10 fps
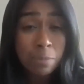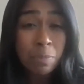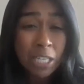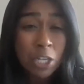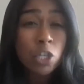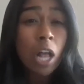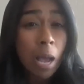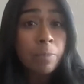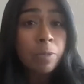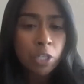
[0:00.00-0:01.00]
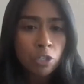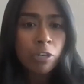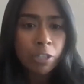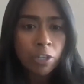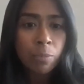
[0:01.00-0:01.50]
a potential option to
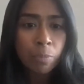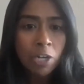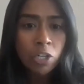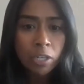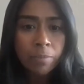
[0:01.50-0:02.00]
treat their depression.